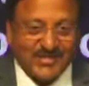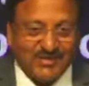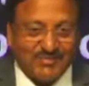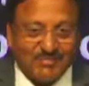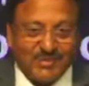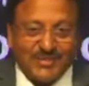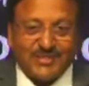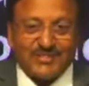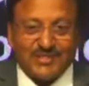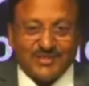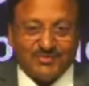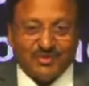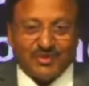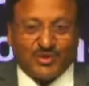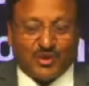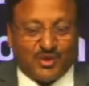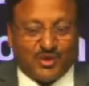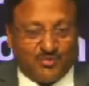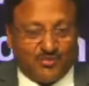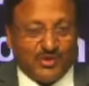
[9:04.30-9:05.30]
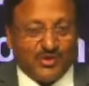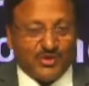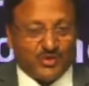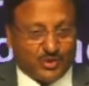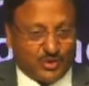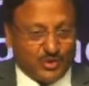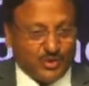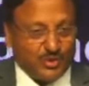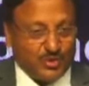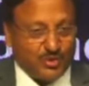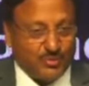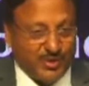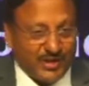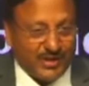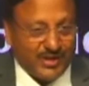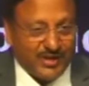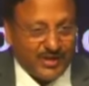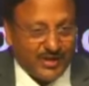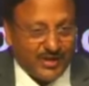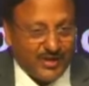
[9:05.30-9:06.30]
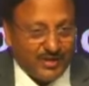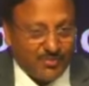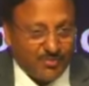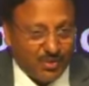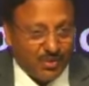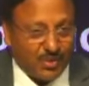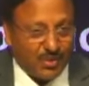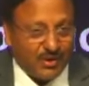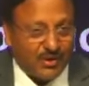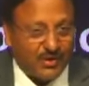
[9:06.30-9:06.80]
picture we thought we'll show you to make it little more